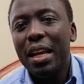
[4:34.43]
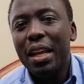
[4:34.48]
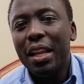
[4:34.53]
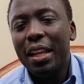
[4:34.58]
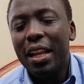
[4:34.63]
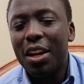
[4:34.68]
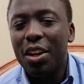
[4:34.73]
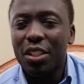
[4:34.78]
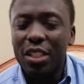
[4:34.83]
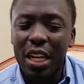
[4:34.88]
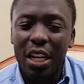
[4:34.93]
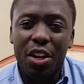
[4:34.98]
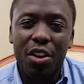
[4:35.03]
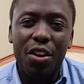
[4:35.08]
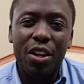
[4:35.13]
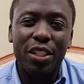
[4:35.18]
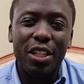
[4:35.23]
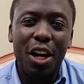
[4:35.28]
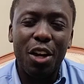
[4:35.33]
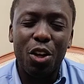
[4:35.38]
Let us
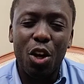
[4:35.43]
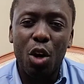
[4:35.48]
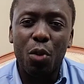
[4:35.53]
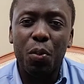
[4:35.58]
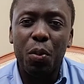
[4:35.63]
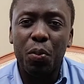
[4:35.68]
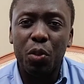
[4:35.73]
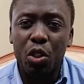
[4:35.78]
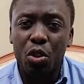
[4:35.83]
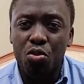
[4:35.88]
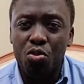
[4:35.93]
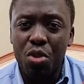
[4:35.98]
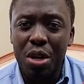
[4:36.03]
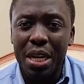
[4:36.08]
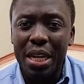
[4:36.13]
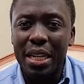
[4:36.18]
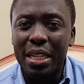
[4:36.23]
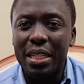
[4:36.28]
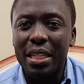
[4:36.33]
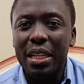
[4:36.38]
encourage our young people to
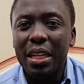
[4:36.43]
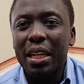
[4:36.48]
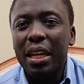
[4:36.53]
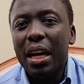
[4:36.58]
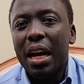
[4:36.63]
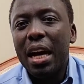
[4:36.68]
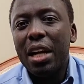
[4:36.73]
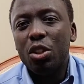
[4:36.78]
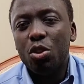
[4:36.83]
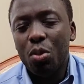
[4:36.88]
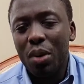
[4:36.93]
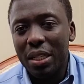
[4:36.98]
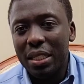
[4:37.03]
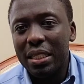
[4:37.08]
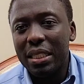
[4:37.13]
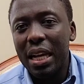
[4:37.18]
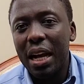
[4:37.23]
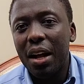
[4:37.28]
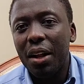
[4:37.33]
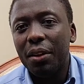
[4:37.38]
read and to
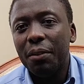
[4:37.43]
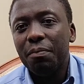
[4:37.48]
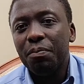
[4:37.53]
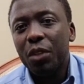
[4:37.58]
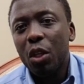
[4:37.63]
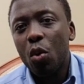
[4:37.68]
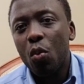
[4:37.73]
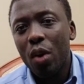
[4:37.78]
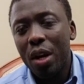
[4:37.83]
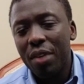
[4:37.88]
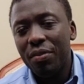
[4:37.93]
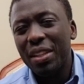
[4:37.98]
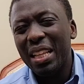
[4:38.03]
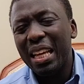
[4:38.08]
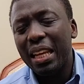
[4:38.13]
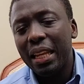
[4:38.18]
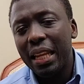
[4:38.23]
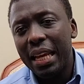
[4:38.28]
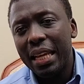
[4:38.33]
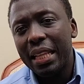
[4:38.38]
excel in whatever they
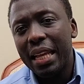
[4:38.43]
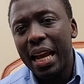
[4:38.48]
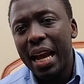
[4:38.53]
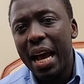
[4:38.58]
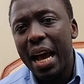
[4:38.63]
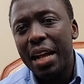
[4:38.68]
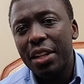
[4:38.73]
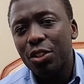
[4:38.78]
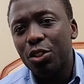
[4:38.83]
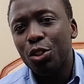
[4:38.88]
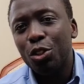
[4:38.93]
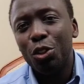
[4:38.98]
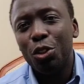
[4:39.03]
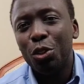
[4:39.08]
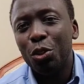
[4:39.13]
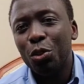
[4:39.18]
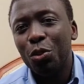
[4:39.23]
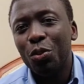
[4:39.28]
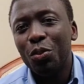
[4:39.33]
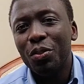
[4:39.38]
lay their hands to
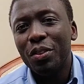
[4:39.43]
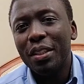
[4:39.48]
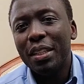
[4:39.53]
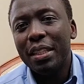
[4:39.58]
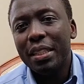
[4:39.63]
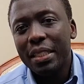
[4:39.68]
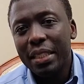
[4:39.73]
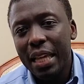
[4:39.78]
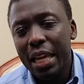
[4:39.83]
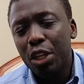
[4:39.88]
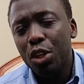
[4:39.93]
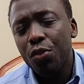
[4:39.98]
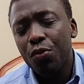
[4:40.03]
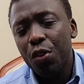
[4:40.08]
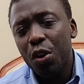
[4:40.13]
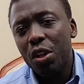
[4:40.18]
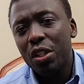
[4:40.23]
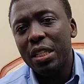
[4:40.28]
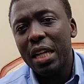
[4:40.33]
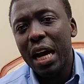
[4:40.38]
do. Thank you for
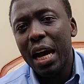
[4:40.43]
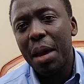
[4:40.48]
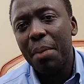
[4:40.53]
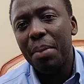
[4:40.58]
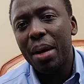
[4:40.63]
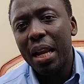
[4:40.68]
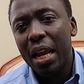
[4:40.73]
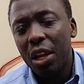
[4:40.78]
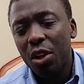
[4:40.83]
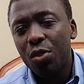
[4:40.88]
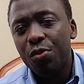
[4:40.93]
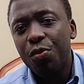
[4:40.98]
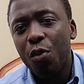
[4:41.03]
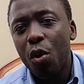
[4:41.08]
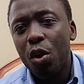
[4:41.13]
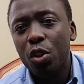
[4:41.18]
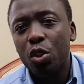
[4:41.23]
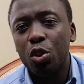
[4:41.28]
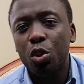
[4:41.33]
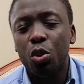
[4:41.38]
your time, and I look
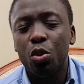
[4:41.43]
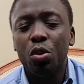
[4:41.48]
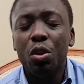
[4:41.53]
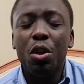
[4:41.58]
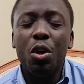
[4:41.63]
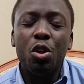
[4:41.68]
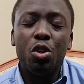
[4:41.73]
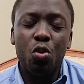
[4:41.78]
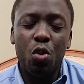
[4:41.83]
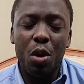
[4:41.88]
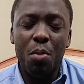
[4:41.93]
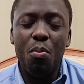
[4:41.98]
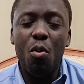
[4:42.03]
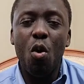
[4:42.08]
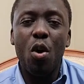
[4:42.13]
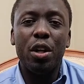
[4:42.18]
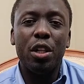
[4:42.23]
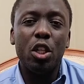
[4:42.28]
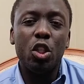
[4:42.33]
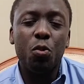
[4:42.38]
forward to doing
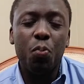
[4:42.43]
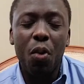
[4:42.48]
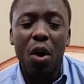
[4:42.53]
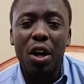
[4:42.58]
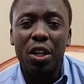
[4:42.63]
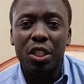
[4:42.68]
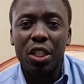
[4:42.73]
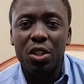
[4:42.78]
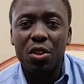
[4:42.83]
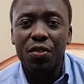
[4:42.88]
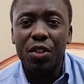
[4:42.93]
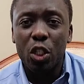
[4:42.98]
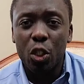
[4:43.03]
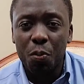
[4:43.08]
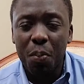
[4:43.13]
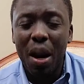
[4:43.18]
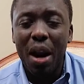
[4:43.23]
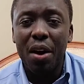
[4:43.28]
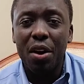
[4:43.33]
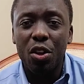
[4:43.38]
more in this project of
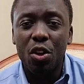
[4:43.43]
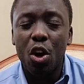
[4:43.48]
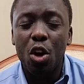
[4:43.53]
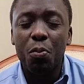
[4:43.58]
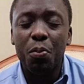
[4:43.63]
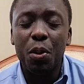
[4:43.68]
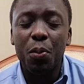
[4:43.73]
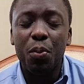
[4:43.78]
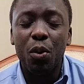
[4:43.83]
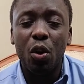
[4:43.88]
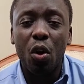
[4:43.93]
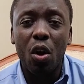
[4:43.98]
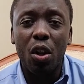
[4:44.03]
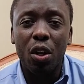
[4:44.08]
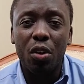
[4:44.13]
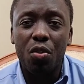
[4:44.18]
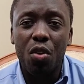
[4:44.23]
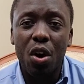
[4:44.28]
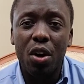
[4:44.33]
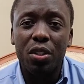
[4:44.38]
inspiring young people all
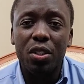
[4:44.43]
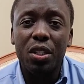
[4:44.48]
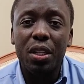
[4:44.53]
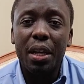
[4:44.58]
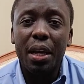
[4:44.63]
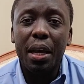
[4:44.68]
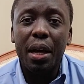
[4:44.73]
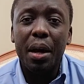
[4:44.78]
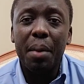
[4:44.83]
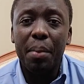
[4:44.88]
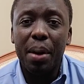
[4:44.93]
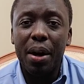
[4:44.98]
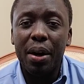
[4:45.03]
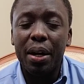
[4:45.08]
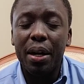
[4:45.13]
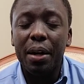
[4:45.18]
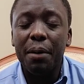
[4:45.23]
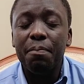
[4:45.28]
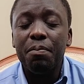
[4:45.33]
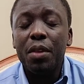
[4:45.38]
across
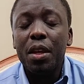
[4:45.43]
America.